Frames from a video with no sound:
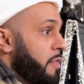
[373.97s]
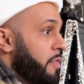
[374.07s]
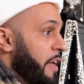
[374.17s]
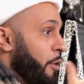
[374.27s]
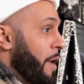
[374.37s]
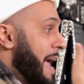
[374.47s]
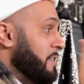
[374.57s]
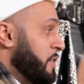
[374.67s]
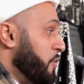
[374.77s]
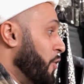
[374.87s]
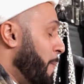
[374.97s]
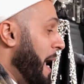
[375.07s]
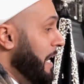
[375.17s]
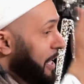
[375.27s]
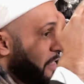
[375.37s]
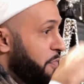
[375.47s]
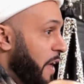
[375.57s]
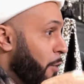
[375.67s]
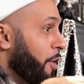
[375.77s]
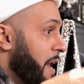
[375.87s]
they were anticipating that
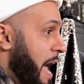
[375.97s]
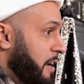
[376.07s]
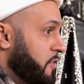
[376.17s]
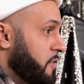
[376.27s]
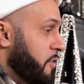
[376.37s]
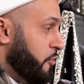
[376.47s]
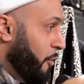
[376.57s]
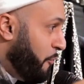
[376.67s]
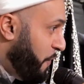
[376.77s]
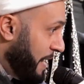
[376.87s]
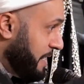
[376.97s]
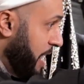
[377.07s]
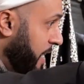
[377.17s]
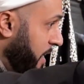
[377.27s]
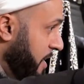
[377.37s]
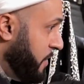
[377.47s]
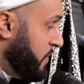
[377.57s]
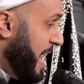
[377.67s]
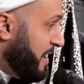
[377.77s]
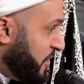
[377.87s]
they were next. So Fedek
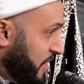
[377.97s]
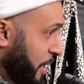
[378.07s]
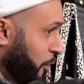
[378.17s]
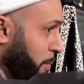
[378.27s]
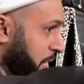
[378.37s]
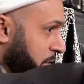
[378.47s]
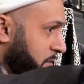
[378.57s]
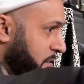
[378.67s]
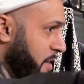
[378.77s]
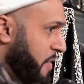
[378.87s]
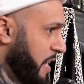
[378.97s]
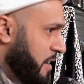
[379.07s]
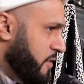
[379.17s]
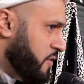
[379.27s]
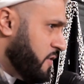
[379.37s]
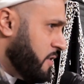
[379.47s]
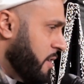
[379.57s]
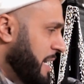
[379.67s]
is a settlement that is